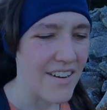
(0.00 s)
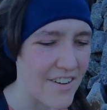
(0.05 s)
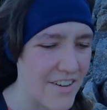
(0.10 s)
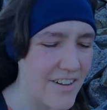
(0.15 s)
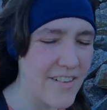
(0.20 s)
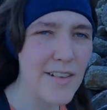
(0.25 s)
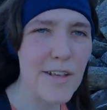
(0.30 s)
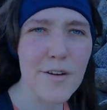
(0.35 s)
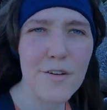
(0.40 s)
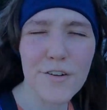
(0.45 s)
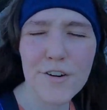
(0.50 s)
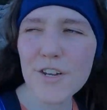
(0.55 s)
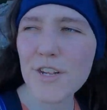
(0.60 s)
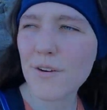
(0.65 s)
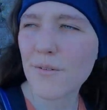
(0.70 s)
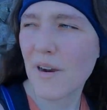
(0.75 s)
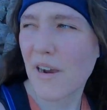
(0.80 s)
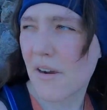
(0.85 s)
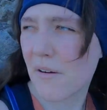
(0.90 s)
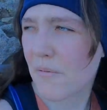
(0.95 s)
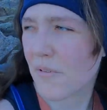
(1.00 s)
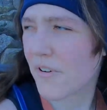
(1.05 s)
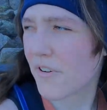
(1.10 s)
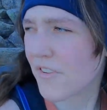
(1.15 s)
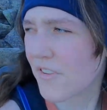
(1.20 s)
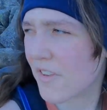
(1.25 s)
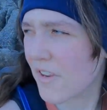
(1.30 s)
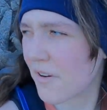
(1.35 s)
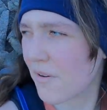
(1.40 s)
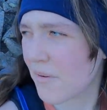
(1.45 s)
just under 2 hours,
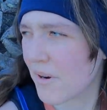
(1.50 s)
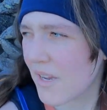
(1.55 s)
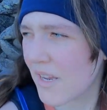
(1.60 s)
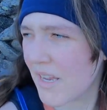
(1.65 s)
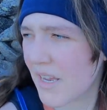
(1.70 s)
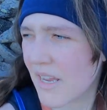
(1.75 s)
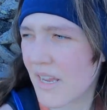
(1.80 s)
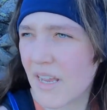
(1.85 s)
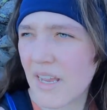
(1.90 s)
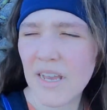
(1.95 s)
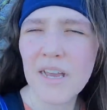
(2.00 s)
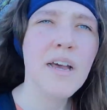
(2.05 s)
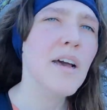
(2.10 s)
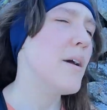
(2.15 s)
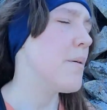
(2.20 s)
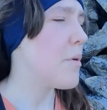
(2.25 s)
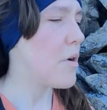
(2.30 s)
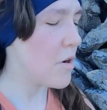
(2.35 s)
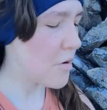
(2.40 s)
so I'm